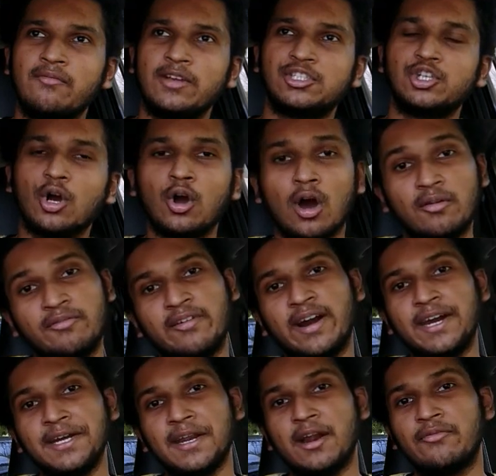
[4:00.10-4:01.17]
which you're
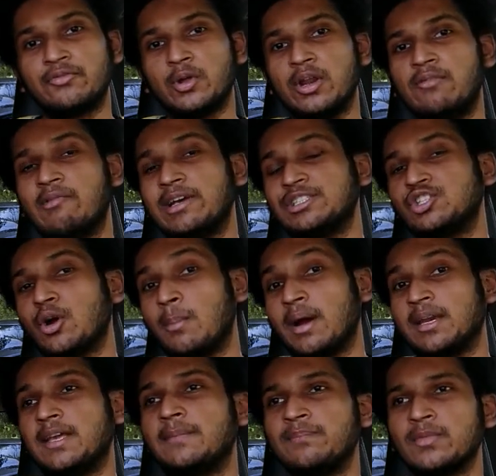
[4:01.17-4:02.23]
confident enough to invest your
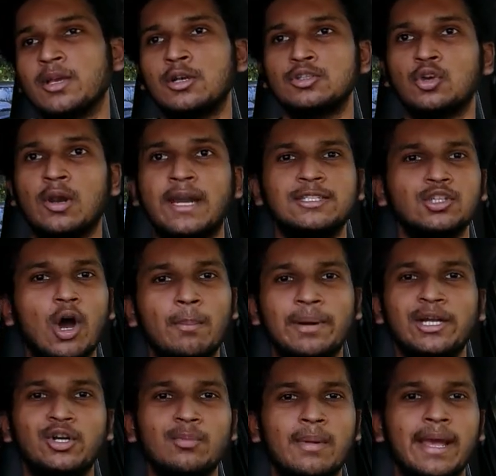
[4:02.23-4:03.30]
money. So let's hop
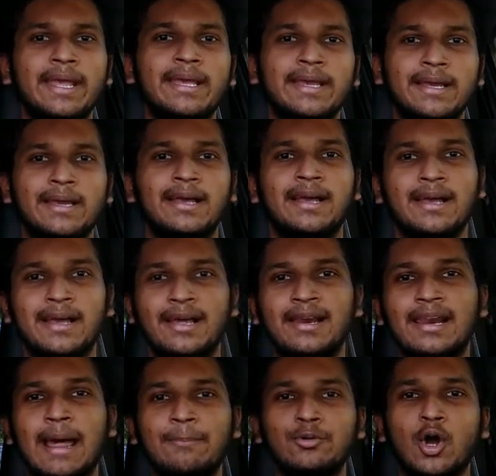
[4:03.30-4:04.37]
into my
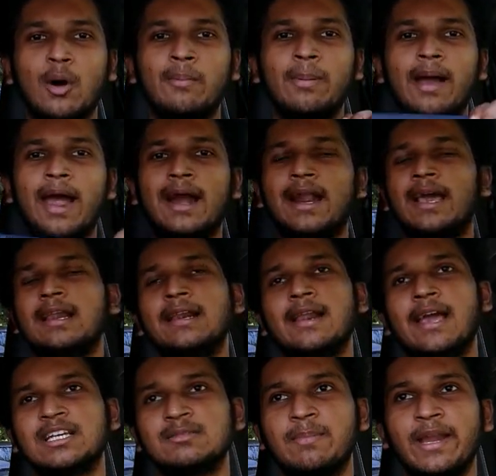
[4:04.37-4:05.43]
laptop and I'll
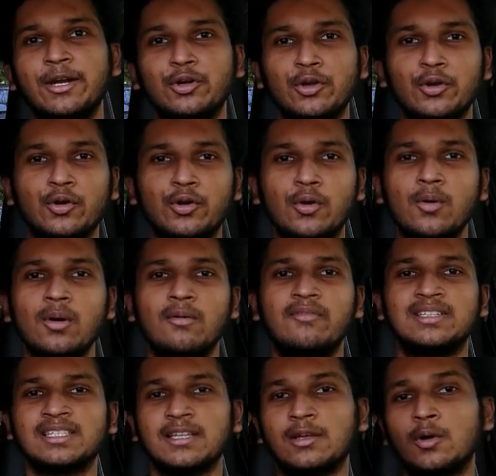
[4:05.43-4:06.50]
explain to you,
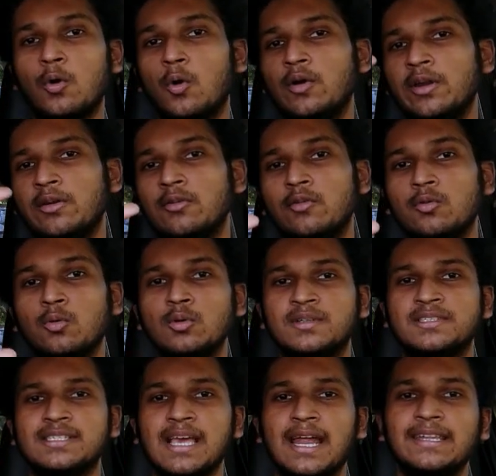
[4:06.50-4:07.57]
which are the golden
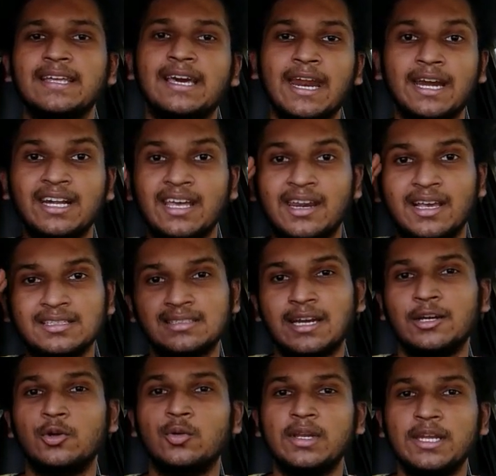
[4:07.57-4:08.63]
rules and the criteria
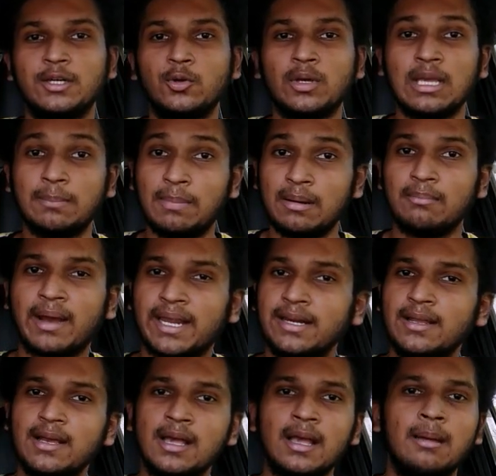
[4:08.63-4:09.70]
that you need to keep in
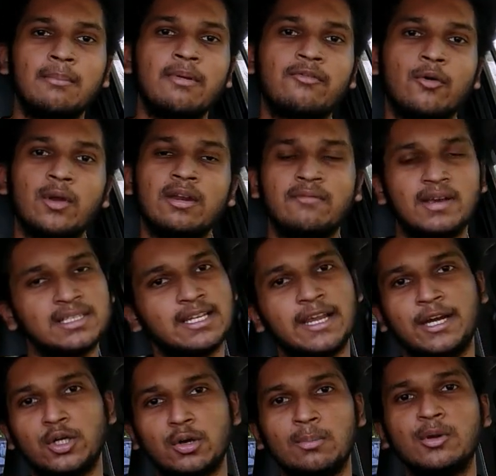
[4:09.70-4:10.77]
mind before investing
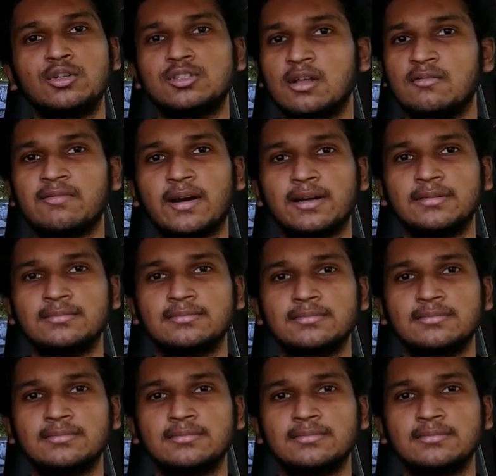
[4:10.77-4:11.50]
into a mutual fund.